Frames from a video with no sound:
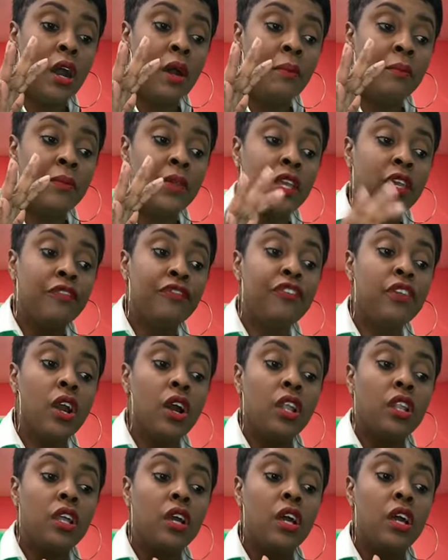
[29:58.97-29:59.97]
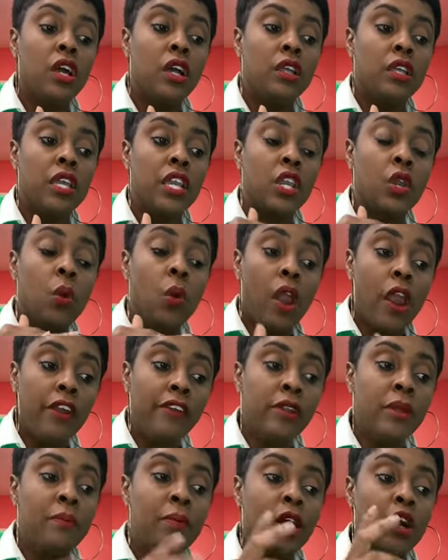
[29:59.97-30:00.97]
if y'all are inquiring
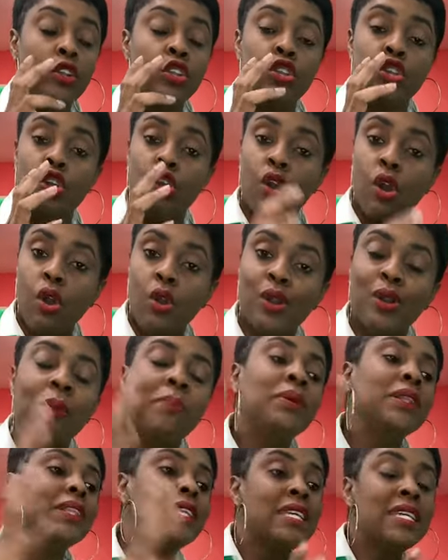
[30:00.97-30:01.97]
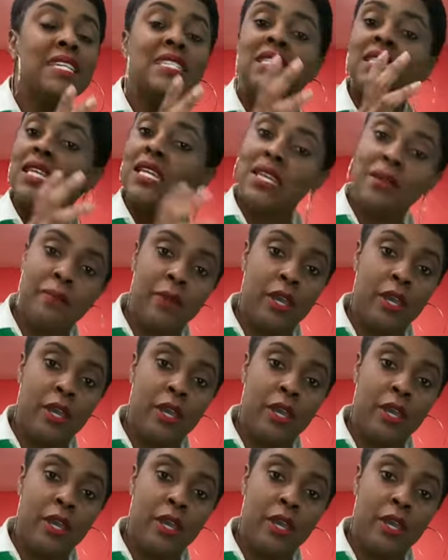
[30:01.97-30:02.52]
about your order, please email